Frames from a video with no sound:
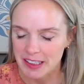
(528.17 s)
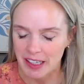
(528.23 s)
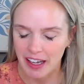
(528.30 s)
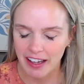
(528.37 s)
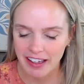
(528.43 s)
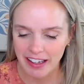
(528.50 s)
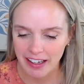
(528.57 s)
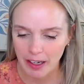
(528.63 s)

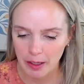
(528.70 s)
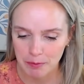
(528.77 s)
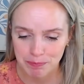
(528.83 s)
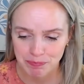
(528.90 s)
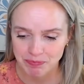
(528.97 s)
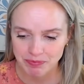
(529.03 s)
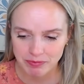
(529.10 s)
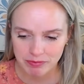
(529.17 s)
And
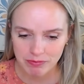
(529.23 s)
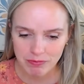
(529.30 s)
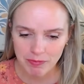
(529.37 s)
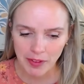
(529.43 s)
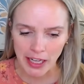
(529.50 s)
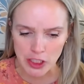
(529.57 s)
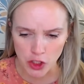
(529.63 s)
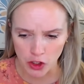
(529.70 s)

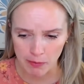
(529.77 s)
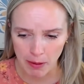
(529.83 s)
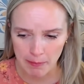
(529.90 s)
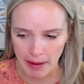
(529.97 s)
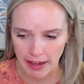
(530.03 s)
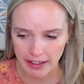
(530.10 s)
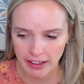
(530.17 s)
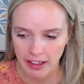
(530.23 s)
I turn on my
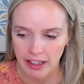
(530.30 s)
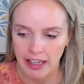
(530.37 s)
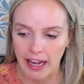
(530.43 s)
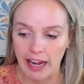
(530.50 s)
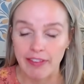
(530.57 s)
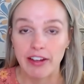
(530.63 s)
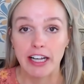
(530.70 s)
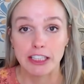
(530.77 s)
mic,
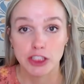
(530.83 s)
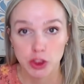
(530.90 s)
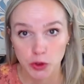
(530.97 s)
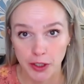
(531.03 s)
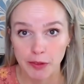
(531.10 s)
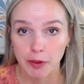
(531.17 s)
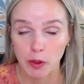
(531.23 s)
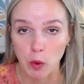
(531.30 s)
and then I
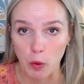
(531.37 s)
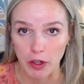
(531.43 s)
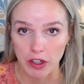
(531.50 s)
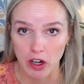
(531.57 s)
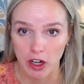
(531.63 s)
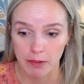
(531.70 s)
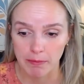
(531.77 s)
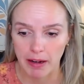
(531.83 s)
screen record
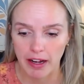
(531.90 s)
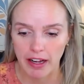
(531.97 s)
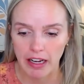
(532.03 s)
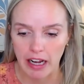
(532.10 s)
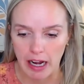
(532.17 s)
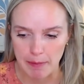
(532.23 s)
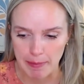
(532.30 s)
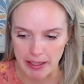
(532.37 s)
on my
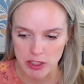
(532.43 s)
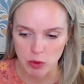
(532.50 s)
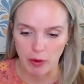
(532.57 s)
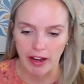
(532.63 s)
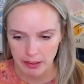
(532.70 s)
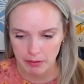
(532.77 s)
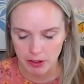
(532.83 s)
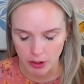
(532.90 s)
iPad. So I
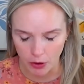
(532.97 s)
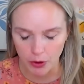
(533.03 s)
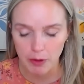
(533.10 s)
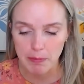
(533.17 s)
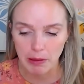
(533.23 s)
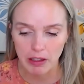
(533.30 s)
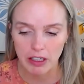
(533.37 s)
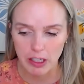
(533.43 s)
have
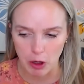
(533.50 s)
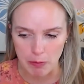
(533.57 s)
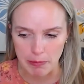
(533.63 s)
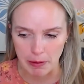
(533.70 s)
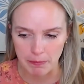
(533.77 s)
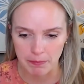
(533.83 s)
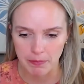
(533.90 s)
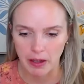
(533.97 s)
Notability
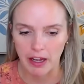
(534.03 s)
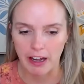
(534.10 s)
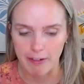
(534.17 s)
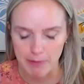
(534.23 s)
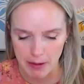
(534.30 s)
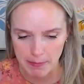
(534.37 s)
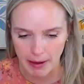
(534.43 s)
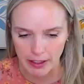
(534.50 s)
open. I have
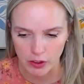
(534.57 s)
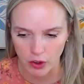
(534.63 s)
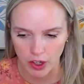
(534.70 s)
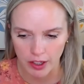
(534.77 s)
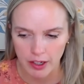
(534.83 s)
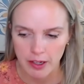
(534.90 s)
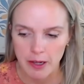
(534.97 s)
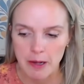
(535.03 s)
my mic on.
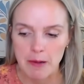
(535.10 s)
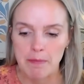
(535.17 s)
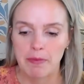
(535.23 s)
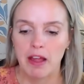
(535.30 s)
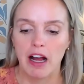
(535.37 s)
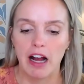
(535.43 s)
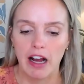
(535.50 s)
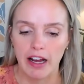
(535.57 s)

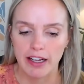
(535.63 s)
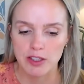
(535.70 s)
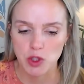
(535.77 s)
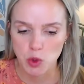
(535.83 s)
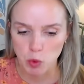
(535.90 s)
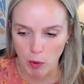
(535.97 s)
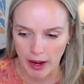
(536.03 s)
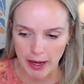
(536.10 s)
I
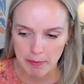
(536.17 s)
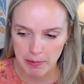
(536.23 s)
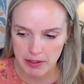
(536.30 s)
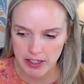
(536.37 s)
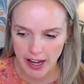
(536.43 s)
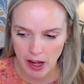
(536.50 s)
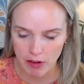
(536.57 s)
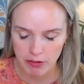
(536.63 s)
swipe
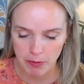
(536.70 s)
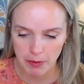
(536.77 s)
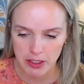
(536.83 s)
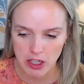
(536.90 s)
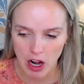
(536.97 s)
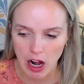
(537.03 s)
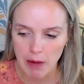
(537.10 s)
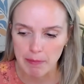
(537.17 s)
down from the
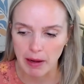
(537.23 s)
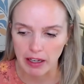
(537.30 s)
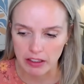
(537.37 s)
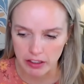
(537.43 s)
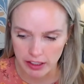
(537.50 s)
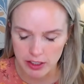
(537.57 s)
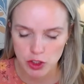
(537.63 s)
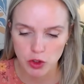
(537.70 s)
top, I
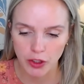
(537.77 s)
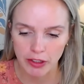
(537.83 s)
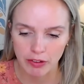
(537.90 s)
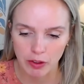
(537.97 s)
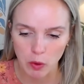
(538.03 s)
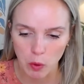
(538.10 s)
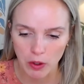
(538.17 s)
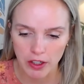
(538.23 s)
click screen
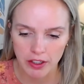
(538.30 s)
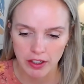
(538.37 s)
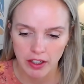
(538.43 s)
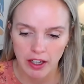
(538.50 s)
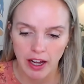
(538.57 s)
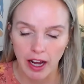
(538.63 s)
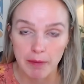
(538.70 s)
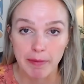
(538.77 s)
record,
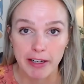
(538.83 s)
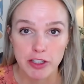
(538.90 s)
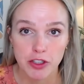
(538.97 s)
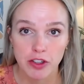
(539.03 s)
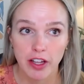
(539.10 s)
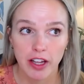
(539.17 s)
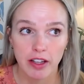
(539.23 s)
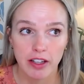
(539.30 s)
I make sure
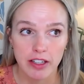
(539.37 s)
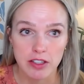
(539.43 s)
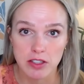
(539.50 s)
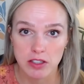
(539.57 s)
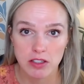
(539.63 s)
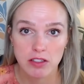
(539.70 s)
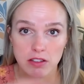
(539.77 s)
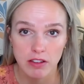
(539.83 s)
that
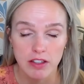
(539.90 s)
the